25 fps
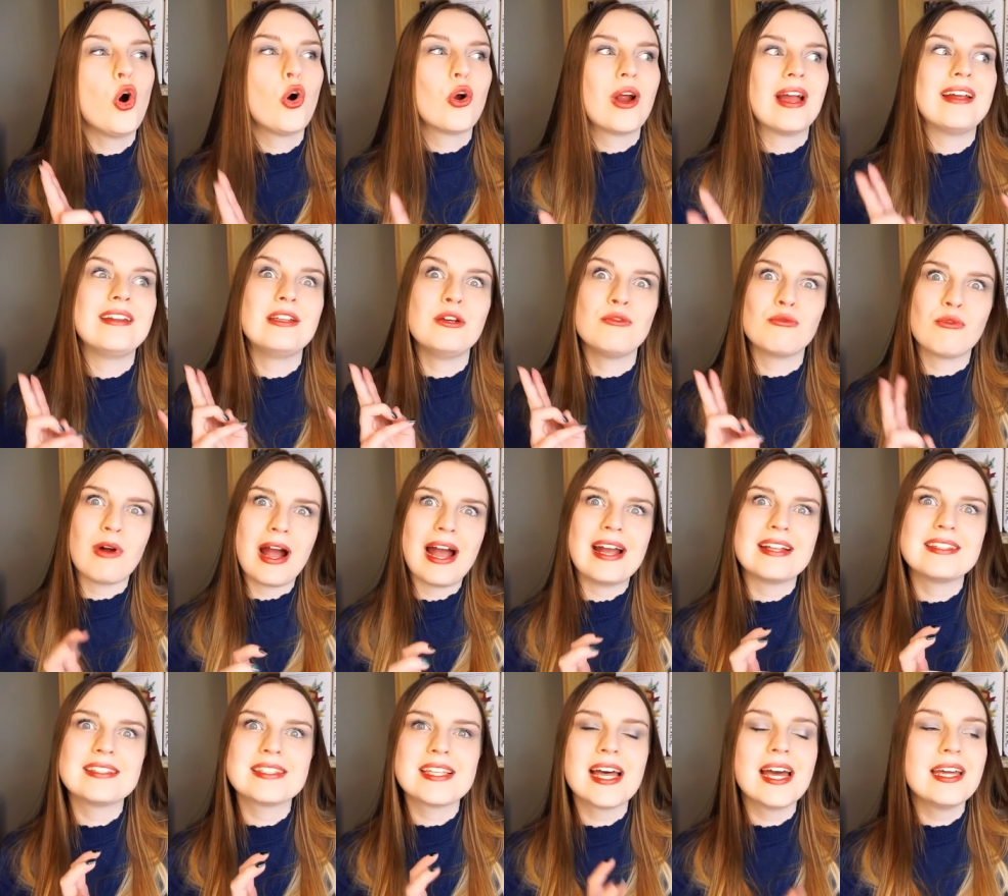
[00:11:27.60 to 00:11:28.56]
or any
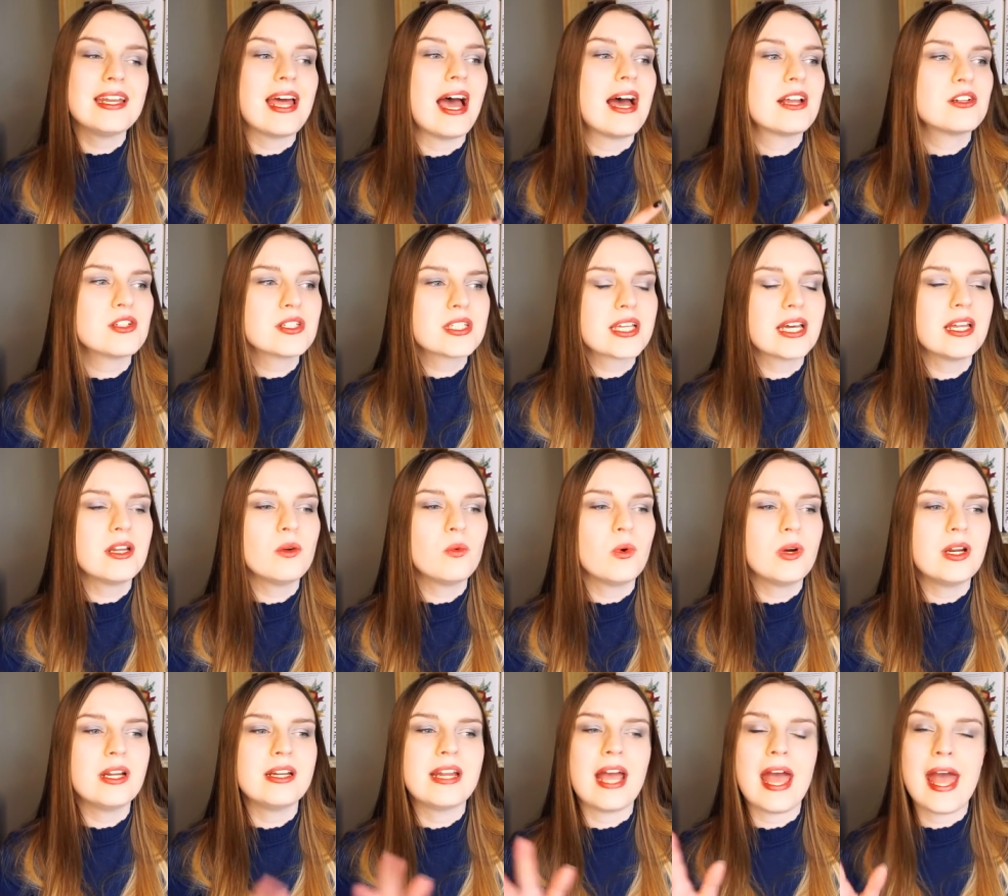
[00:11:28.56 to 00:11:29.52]
right side. I just kind of
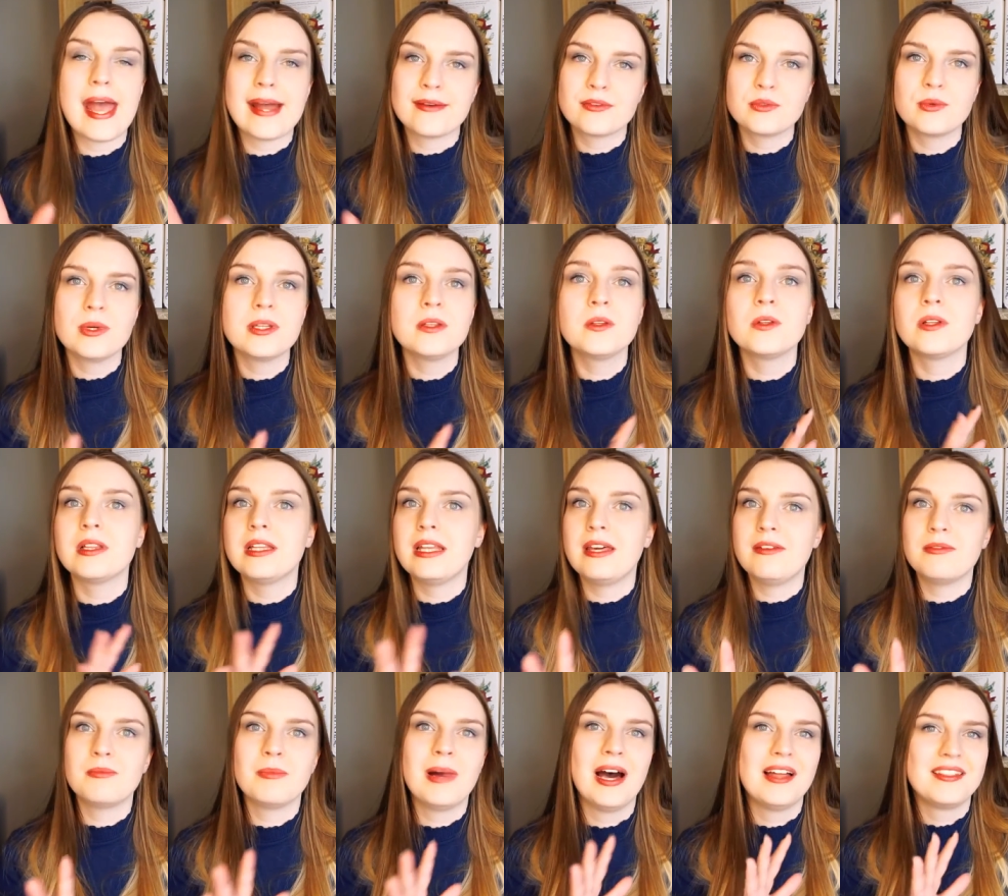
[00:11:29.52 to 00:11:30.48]
wanted everyone to
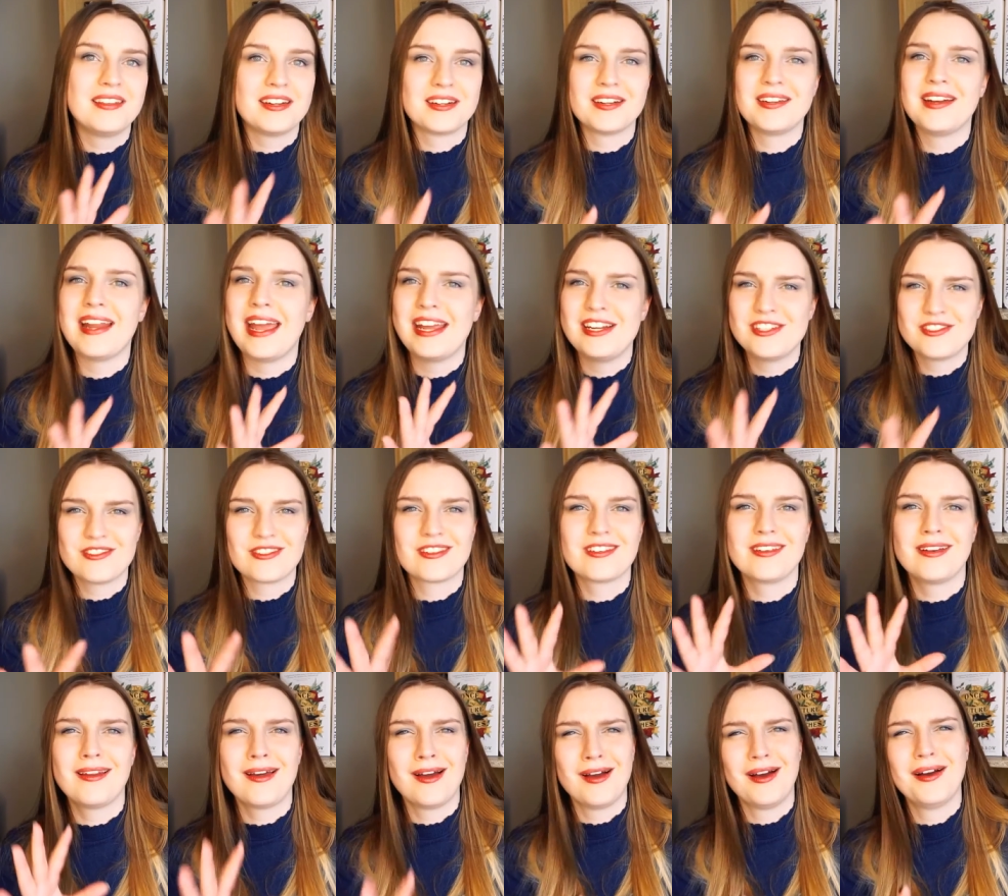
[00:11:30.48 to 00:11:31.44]
leave Mother Nature
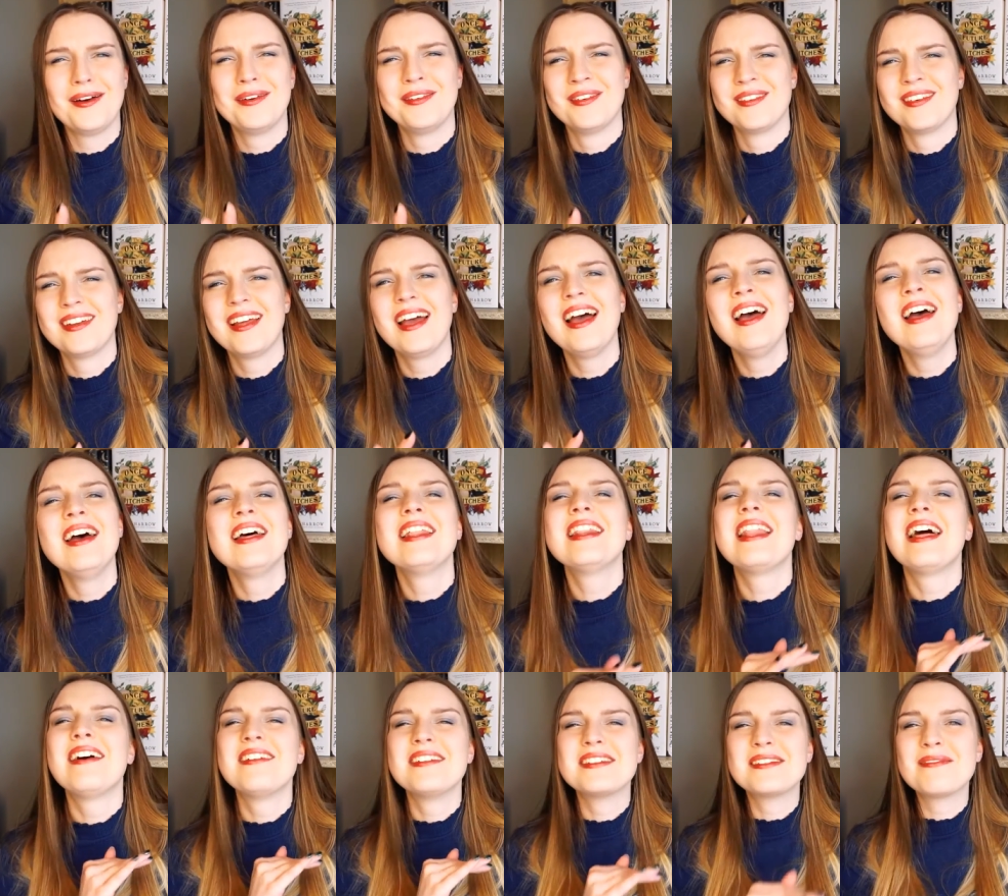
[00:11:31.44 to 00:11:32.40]
alone.
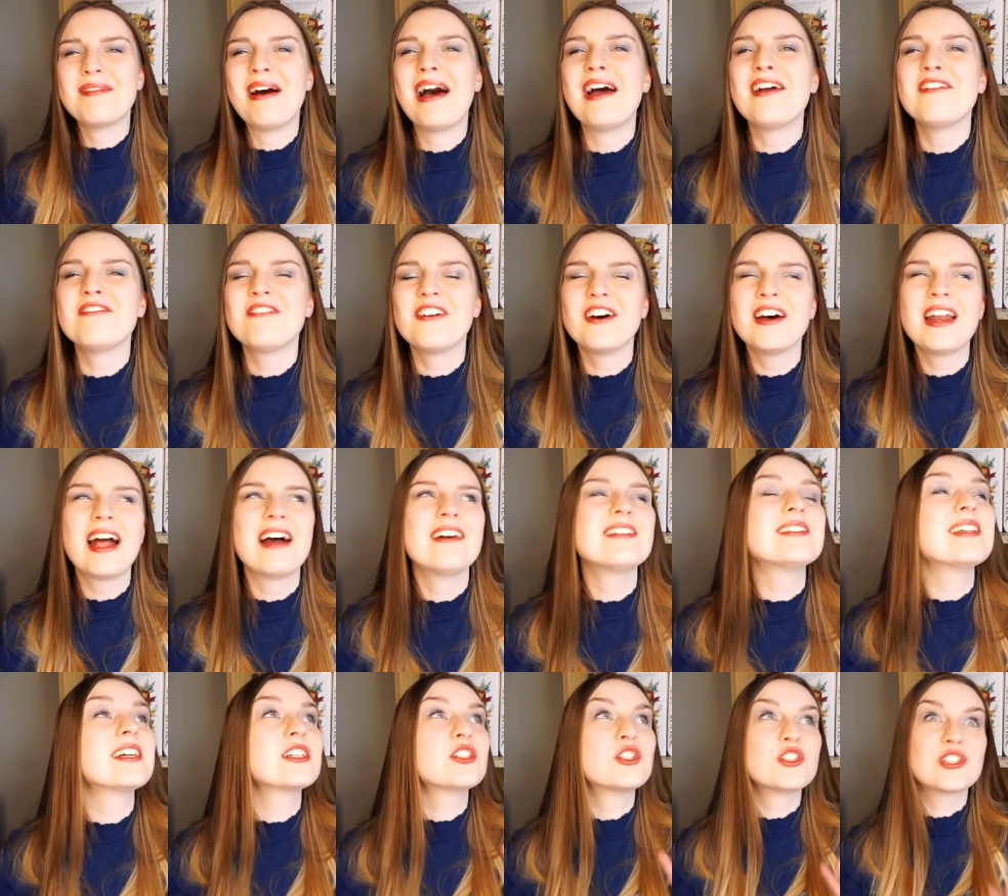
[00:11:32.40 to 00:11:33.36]
That was my thought. I
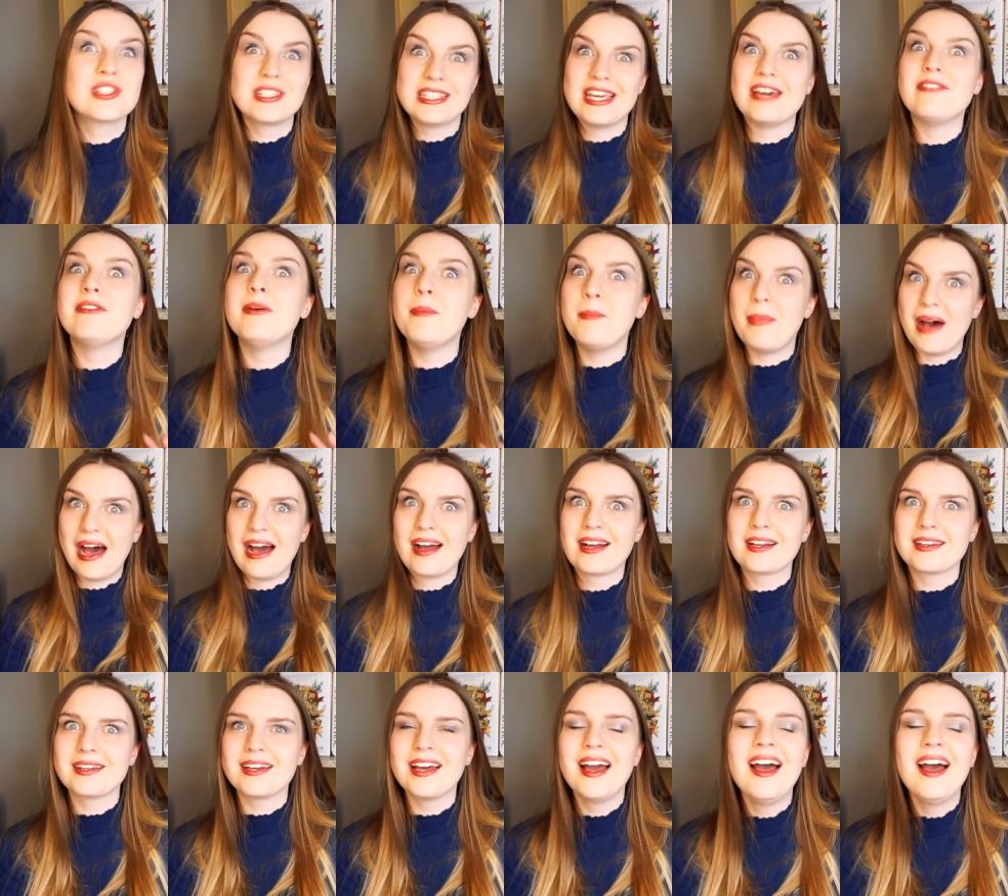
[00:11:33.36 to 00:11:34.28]
was like, just give it back.